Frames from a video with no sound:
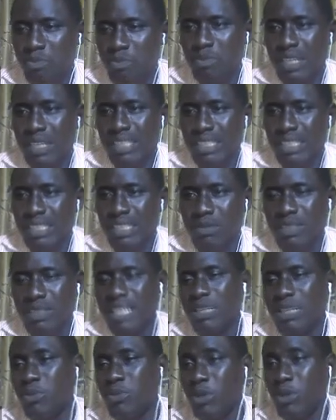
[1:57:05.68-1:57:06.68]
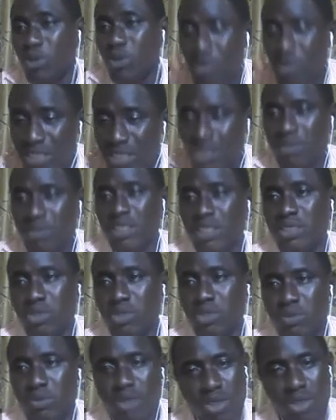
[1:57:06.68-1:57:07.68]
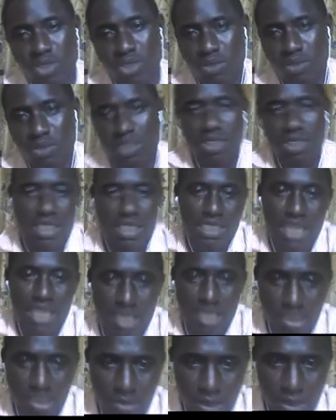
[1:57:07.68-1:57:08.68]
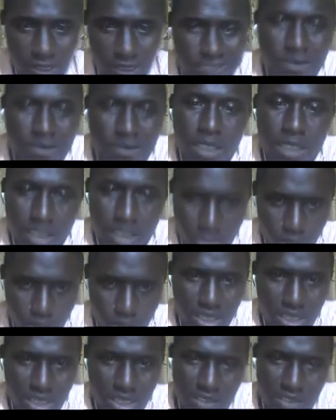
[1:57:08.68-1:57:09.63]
it means that they will be losing revenue because of this digital economy. So one of the